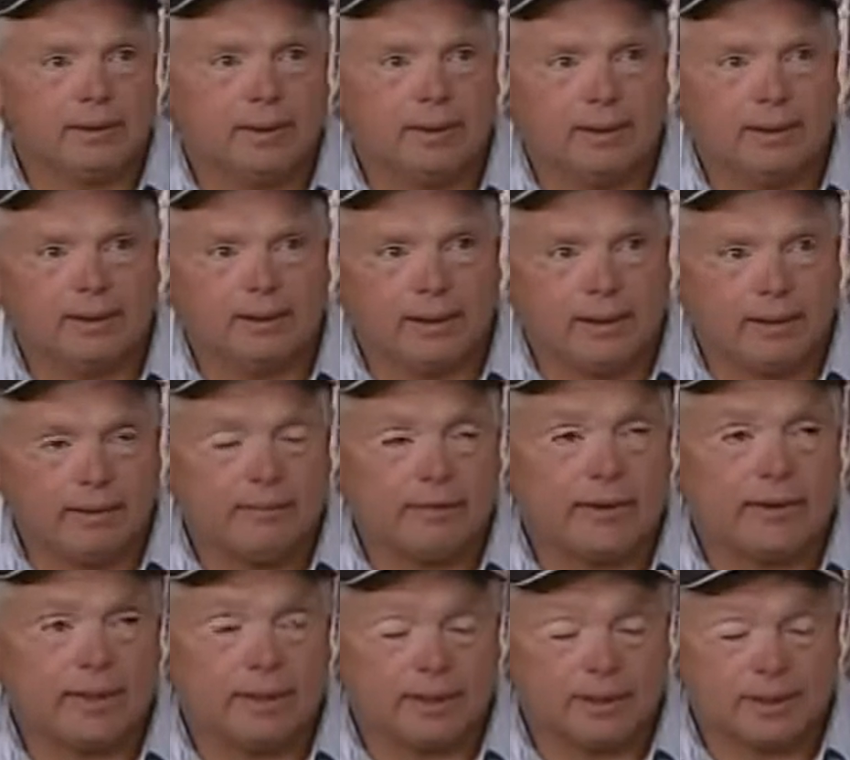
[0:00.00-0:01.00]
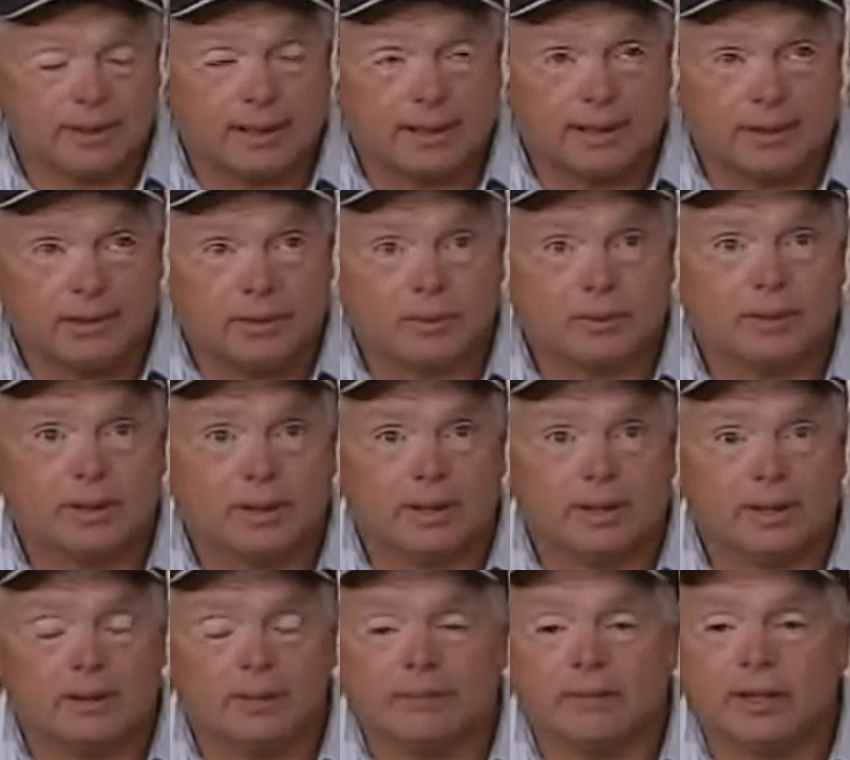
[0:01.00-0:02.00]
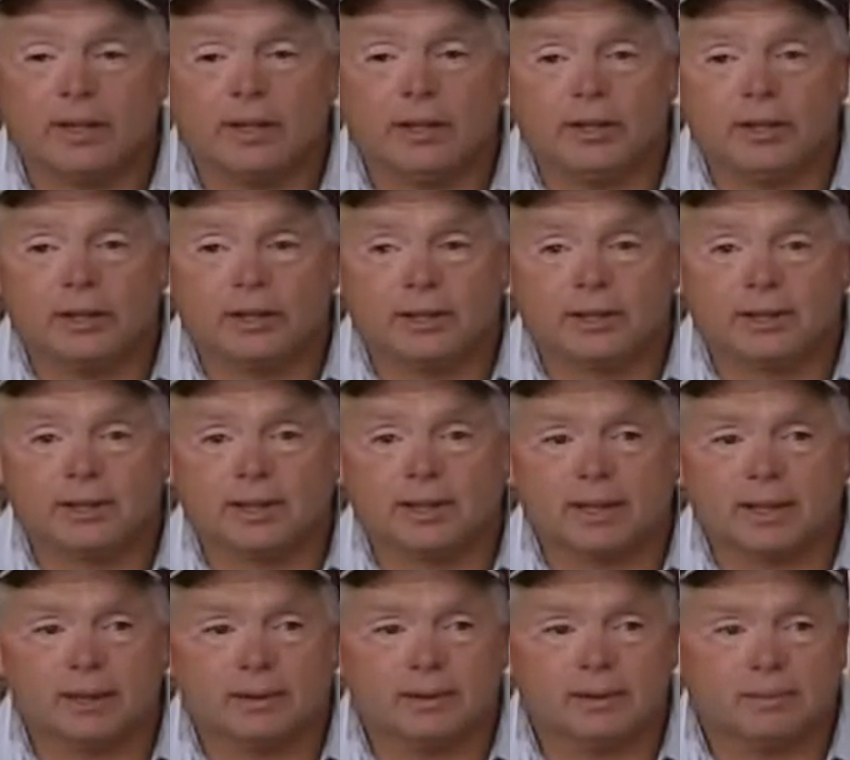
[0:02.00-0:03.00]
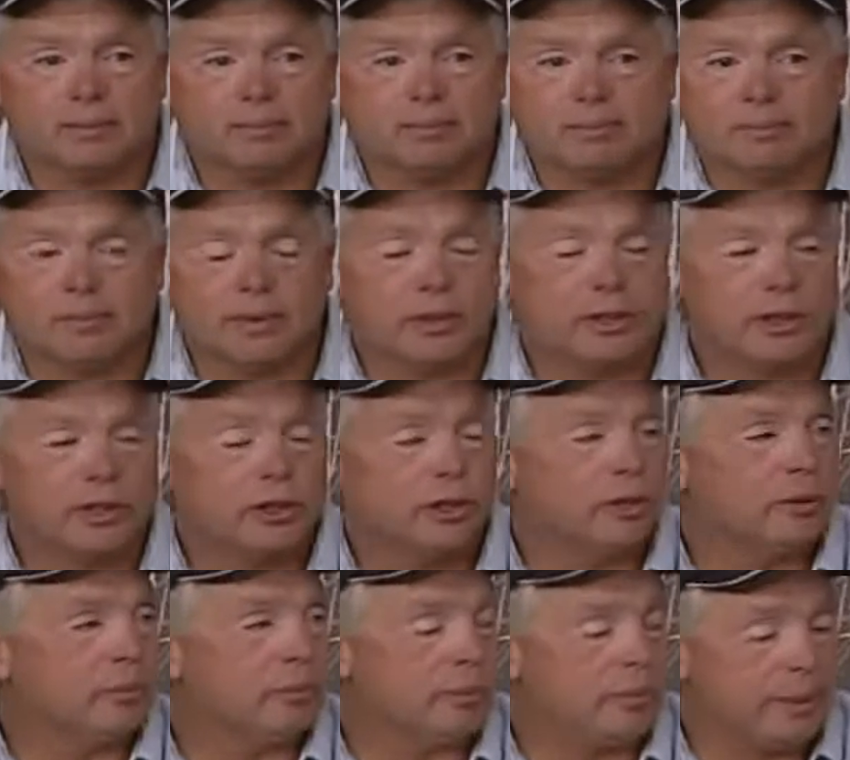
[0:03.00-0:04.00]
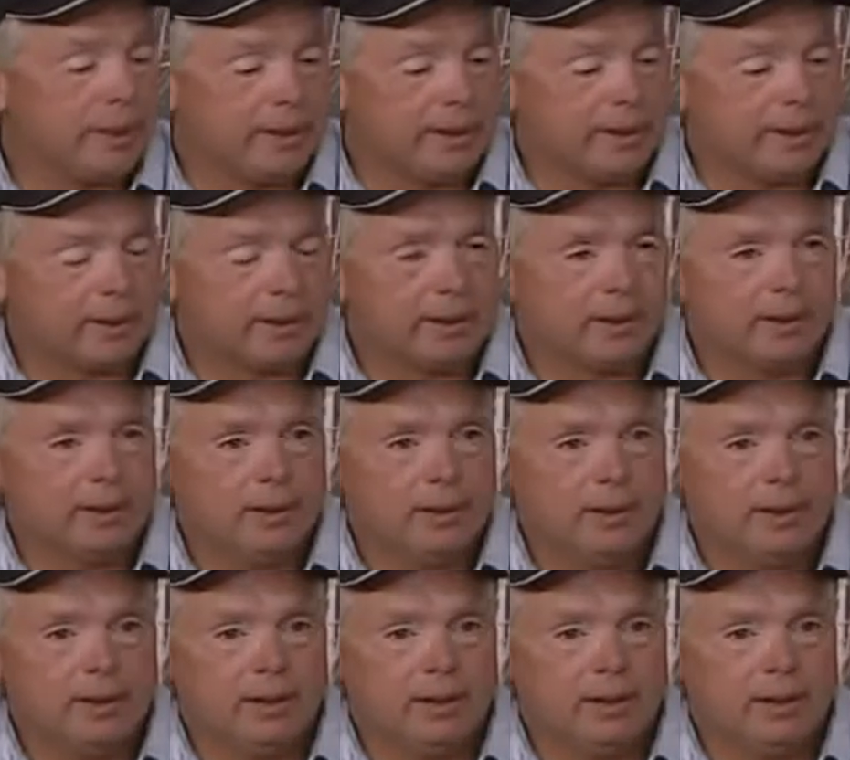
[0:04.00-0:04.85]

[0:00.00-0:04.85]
and everything, at least I do, of conditions that shouldn't be there.